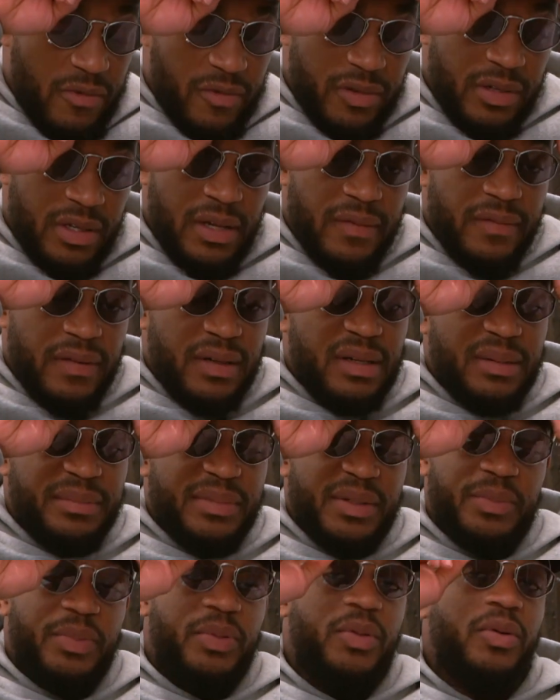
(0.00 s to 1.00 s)
I would never
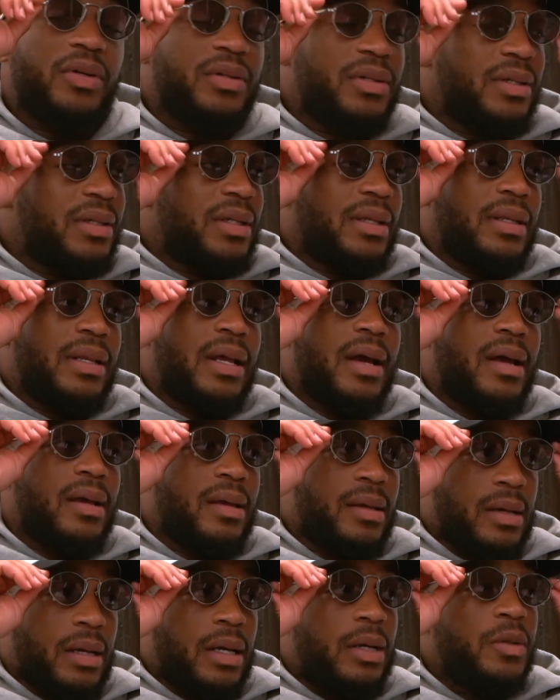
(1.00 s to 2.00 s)
come to Portland and not
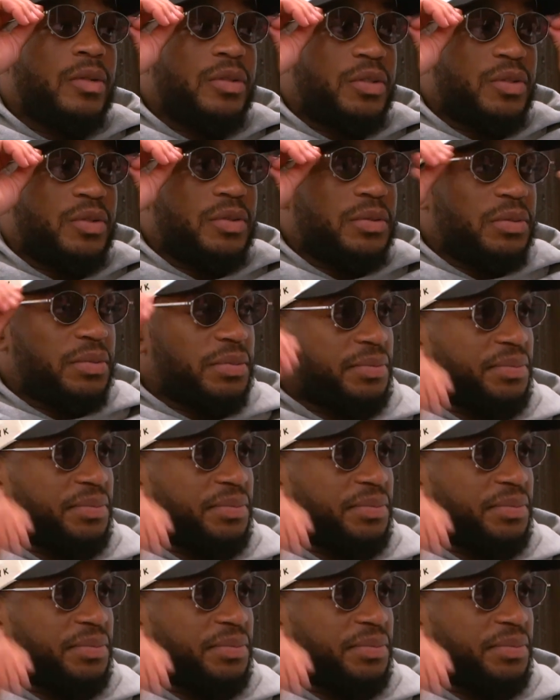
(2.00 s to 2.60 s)
hang out with you.